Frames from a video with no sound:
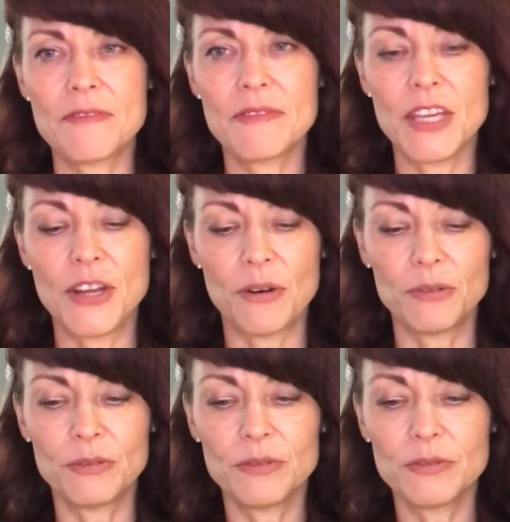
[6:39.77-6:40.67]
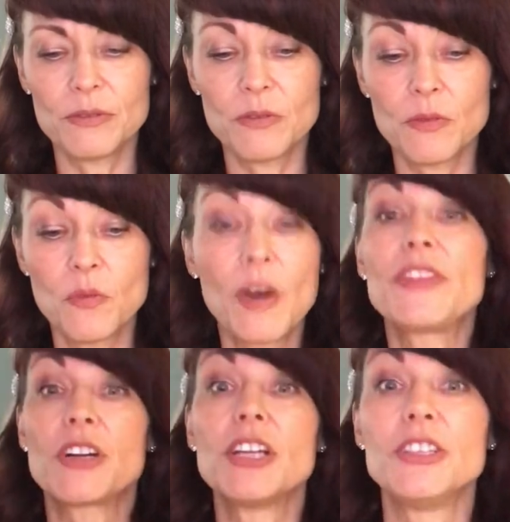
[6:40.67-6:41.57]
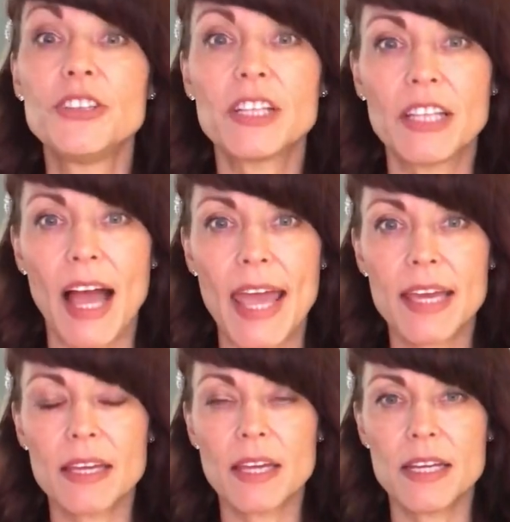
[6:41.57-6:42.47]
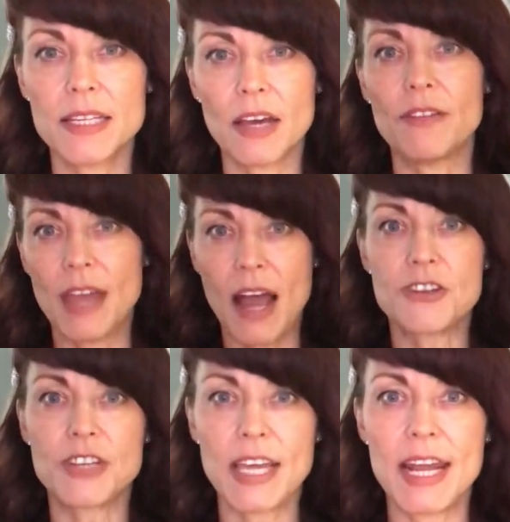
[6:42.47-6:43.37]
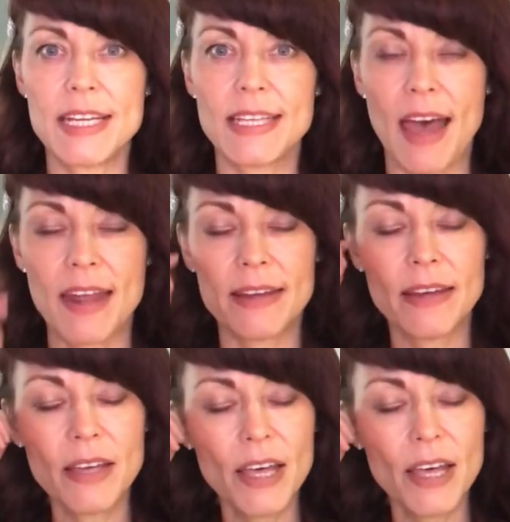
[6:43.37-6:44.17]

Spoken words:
you know, what they're gonna look like until they actually get it done.